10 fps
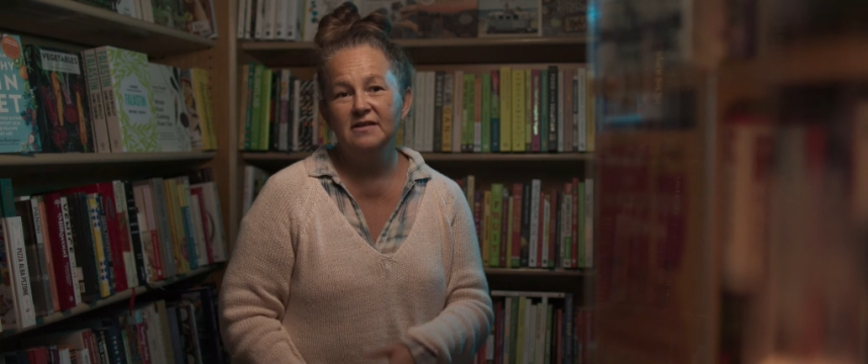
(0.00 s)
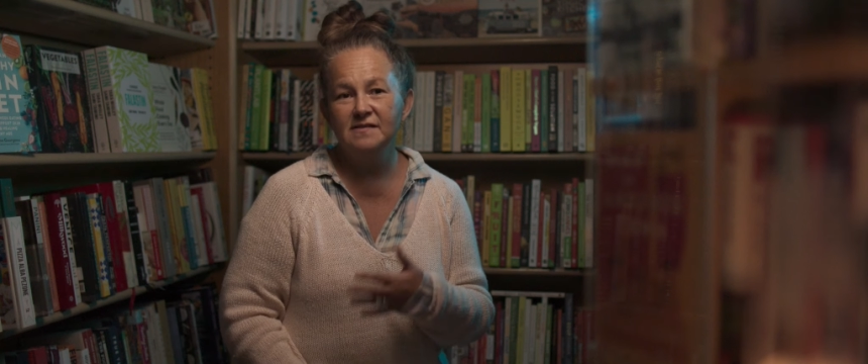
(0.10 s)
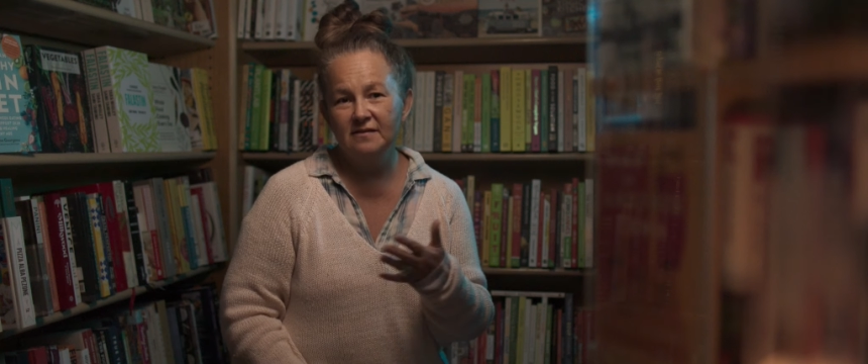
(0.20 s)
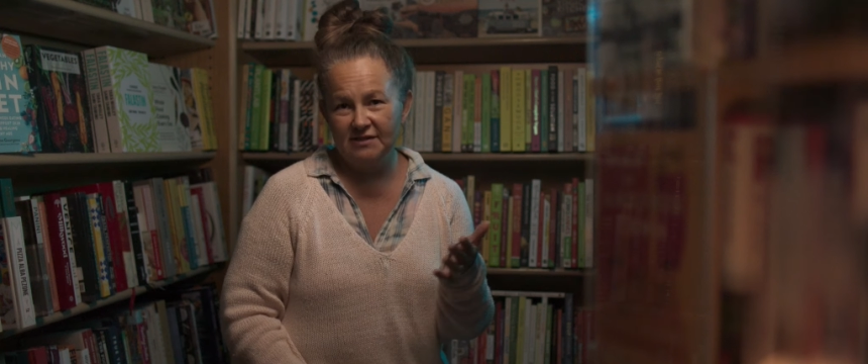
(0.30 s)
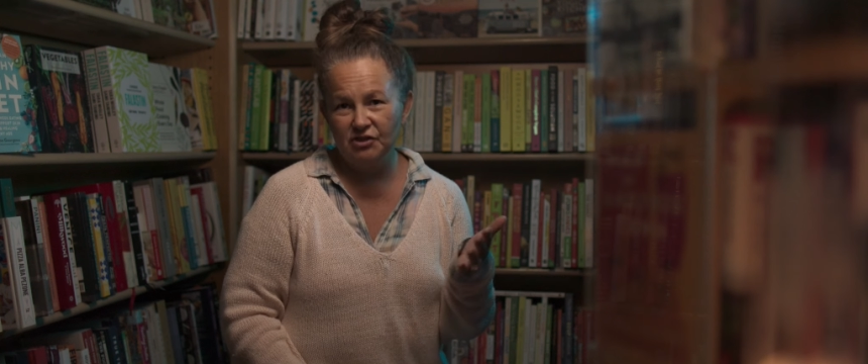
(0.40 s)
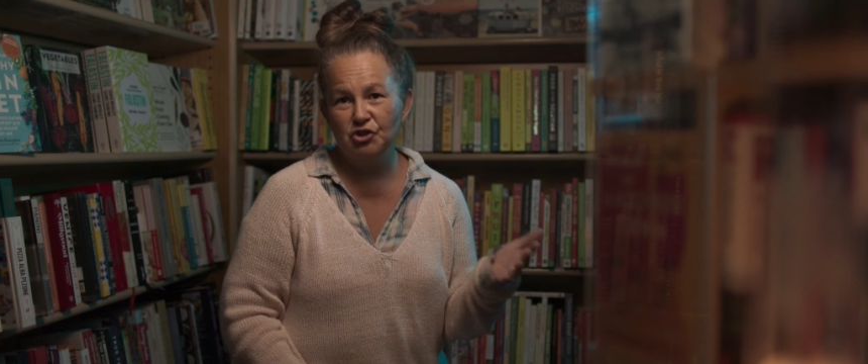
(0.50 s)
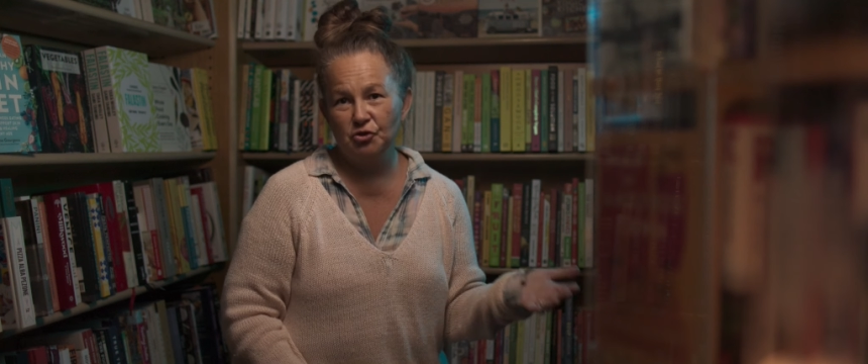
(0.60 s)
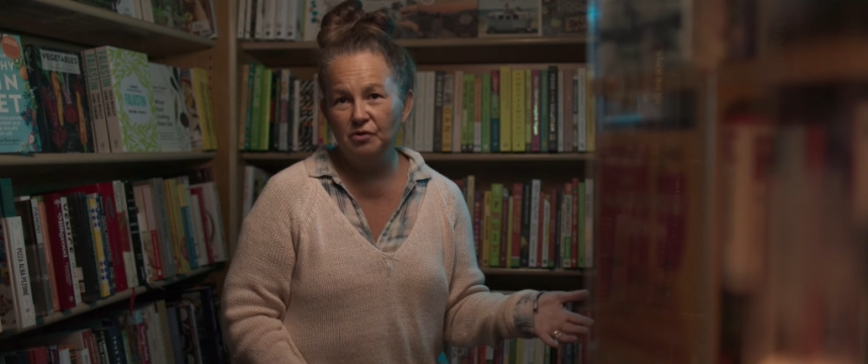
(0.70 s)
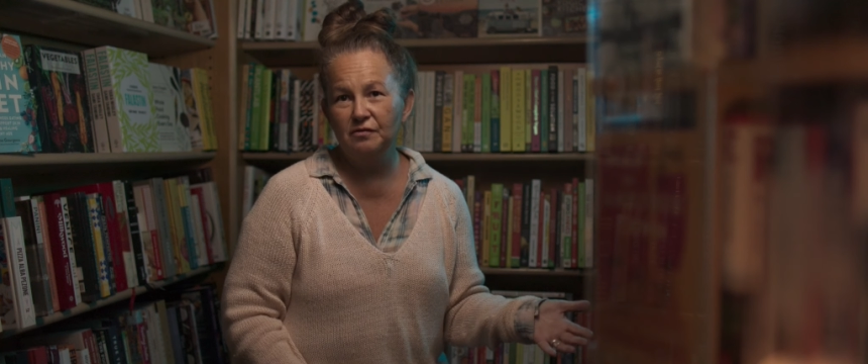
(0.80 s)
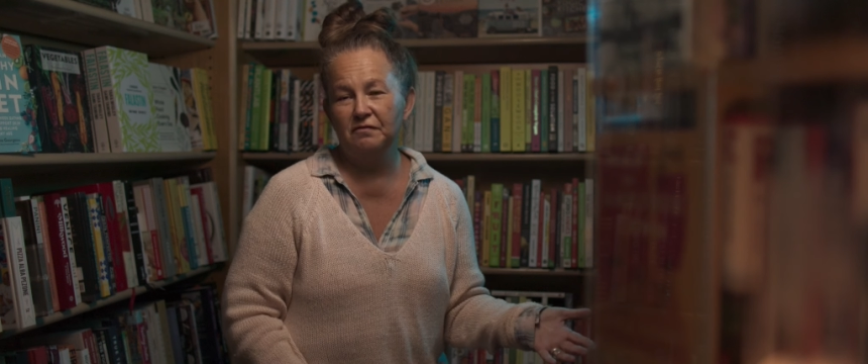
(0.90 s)
So that's a
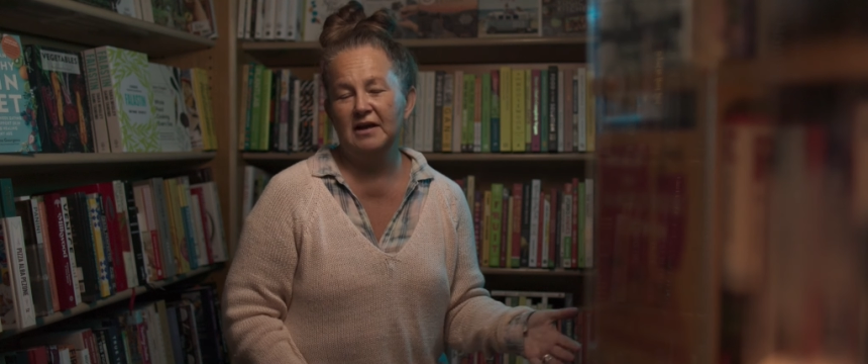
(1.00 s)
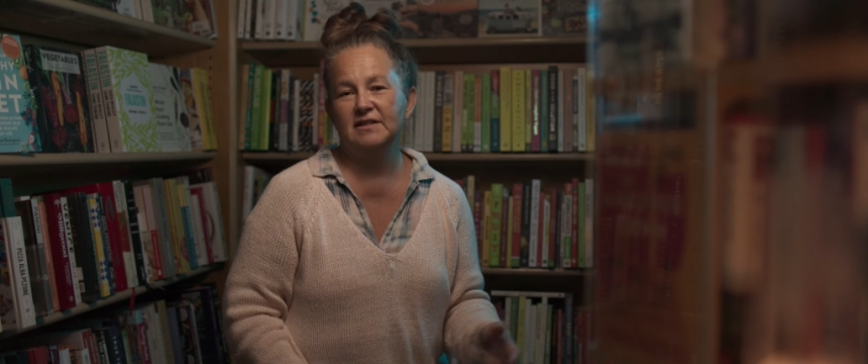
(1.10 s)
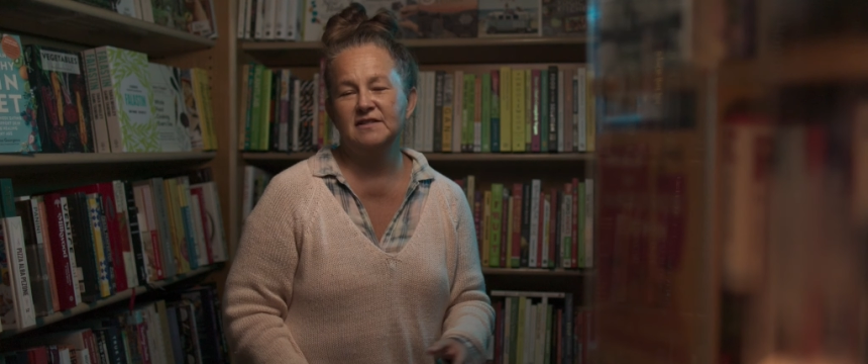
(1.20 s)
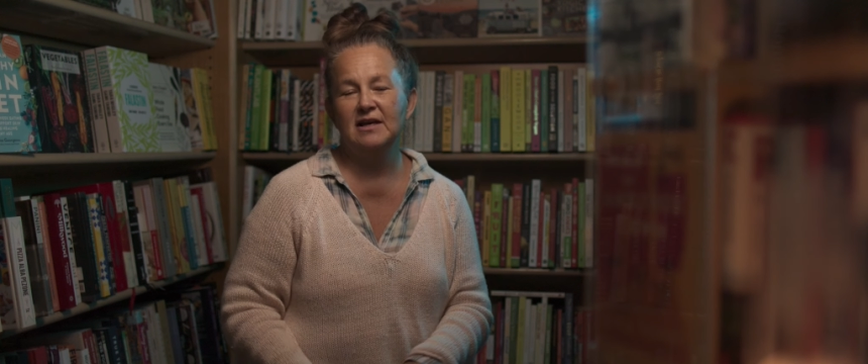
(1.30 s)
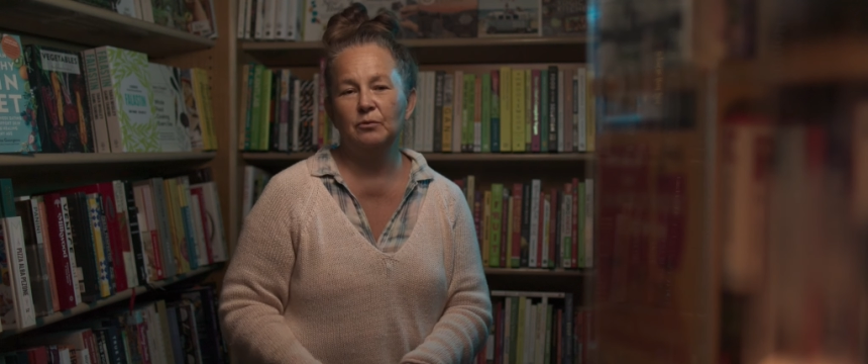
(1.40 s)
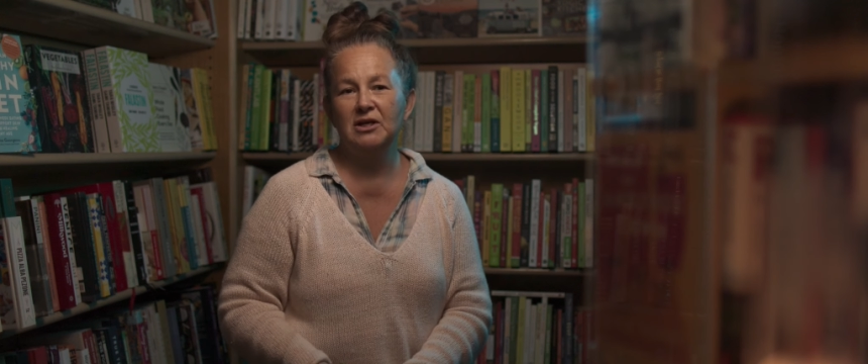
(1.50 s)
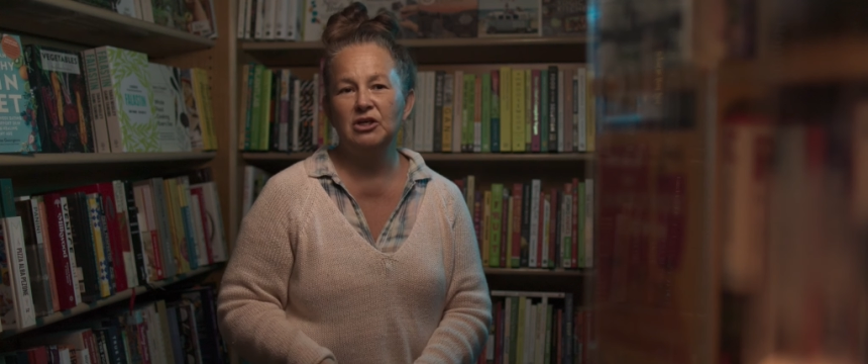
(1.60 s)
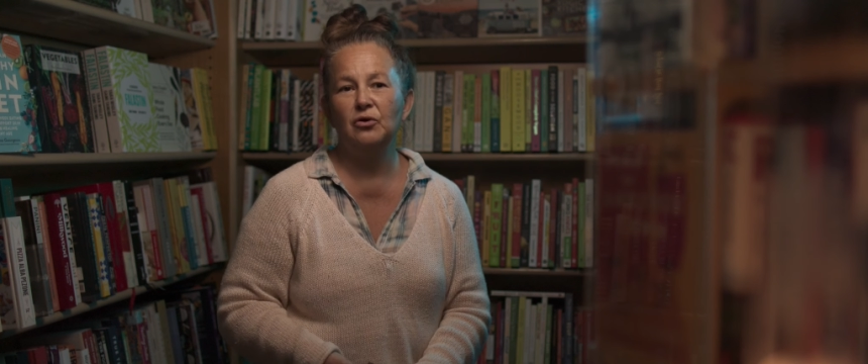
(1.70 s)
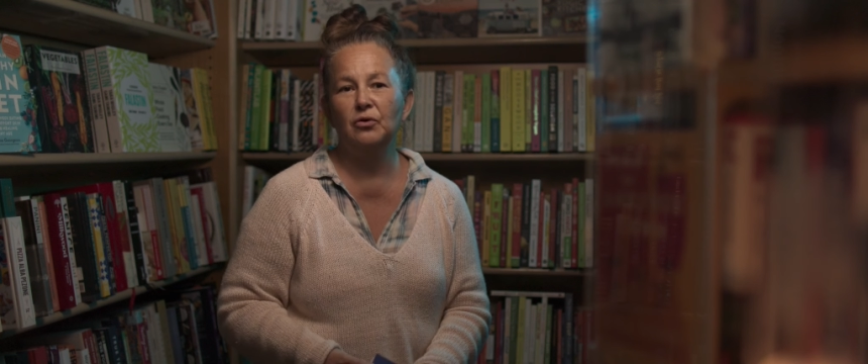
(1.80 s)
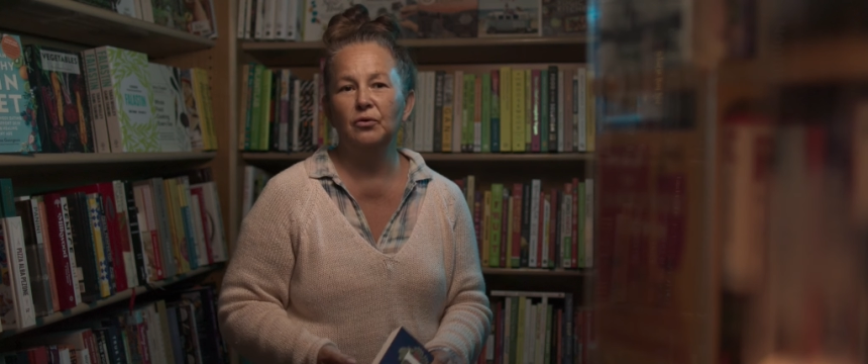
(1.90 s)
true fact that we
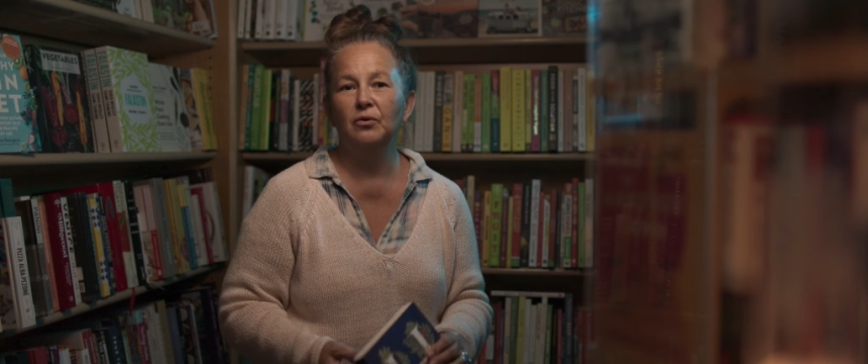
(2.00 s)
know.